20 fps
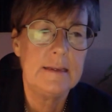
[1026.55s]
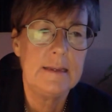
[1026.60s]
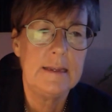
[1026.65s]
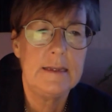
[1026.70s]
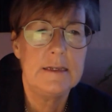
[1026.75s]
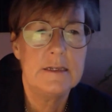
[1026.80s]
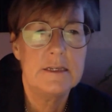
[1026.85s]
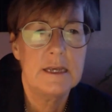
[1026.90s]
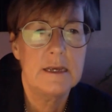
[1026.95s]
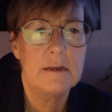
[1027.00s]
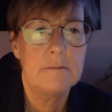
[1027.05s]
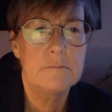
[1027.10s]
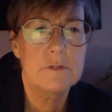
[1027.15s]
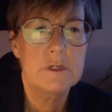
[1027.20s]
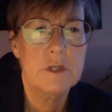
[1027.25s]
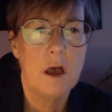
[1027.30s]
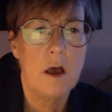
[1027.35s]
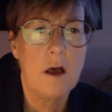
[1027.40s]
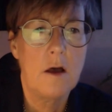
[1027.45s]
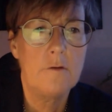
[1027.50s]
In
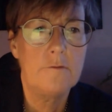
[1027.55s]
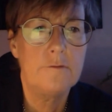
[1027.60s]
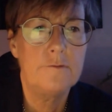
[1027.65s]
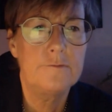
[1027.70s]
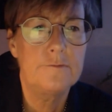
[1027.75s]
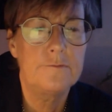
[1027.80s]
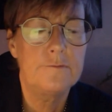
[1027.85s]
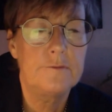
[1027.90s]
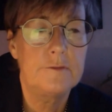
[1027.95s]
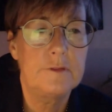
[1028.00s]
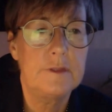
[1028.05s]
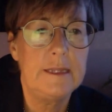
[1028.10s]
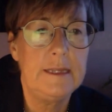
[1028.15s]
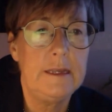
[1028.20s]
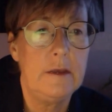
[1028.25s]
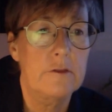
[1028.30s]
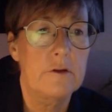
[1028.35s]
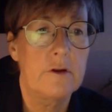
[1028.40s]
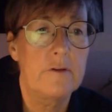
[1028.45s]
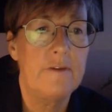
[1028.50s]
terms of
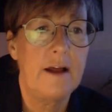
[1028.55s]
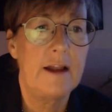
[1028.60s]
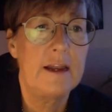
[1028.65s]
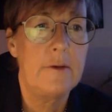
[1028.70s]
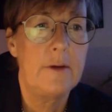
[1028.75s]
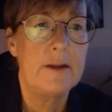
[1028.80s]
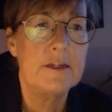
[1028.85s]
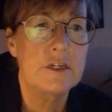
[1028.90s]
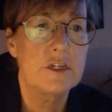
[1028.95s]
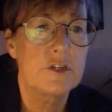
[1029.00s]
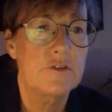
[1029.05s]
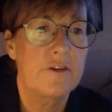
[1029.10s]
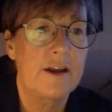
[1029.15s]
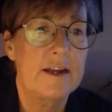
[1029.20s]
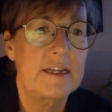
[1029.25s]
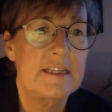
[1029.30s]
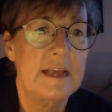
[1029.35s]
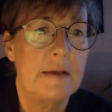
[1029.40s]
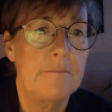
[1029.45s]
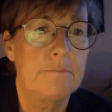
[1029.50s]
the other evaluations, for
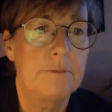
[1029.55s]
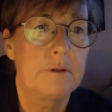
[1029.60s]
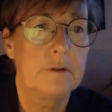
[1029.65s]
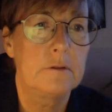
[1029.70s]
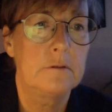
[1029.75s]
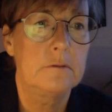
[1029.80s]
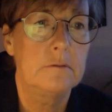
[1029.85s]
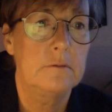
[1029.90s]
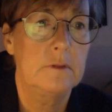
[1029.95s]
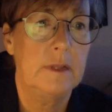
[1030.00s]
example,